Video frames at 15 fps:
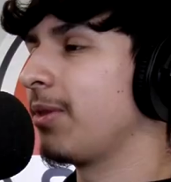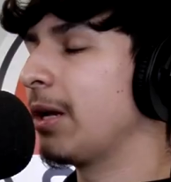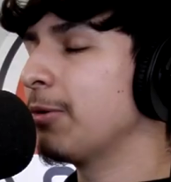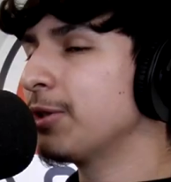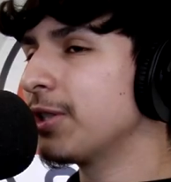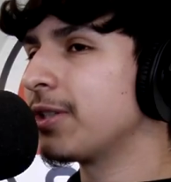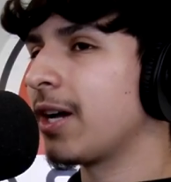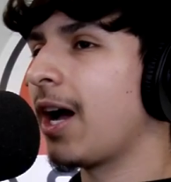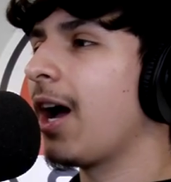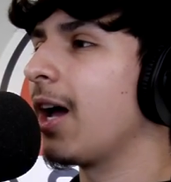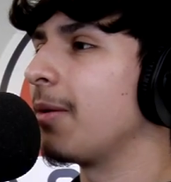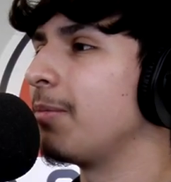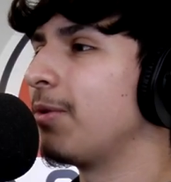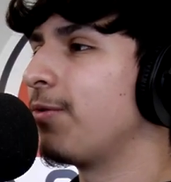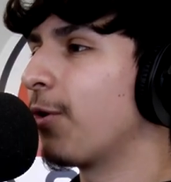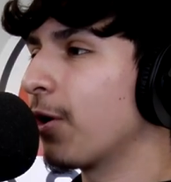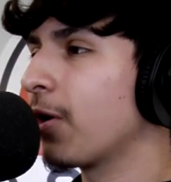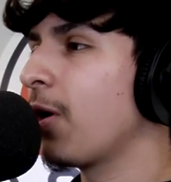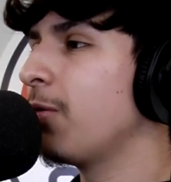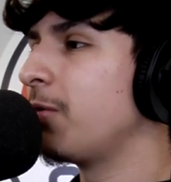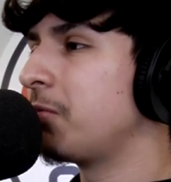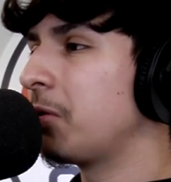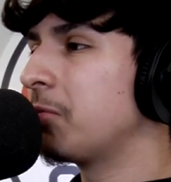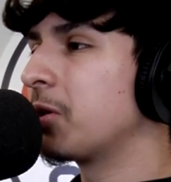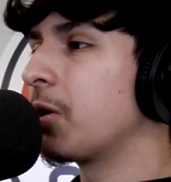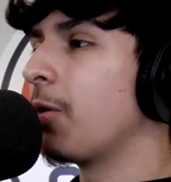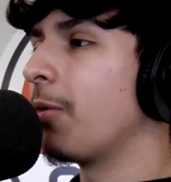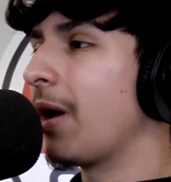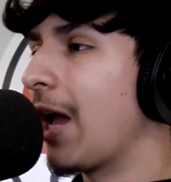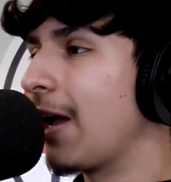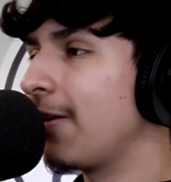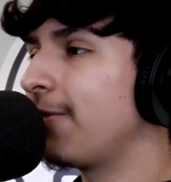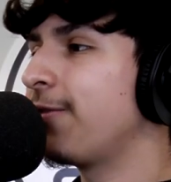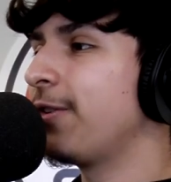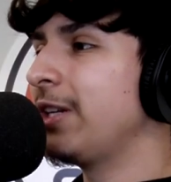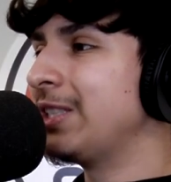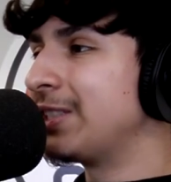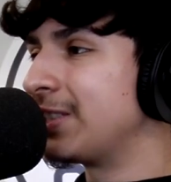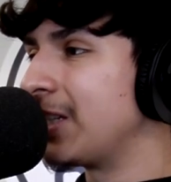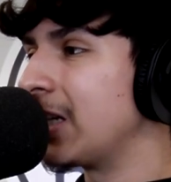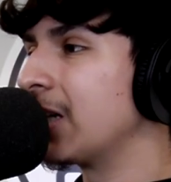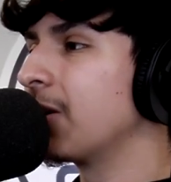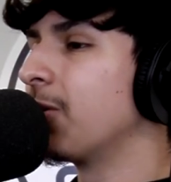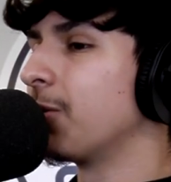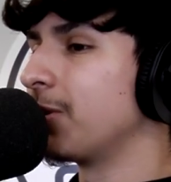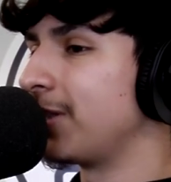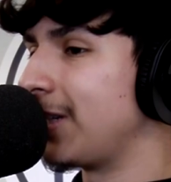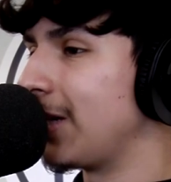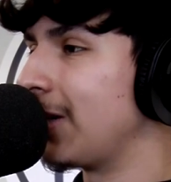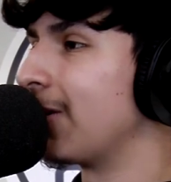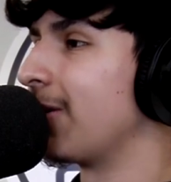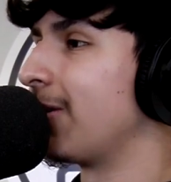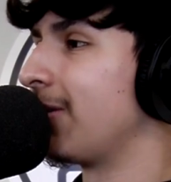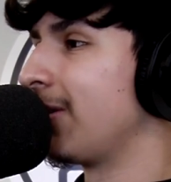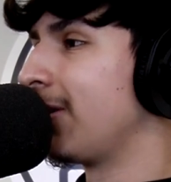there was a time before COVID, we would go every single year. That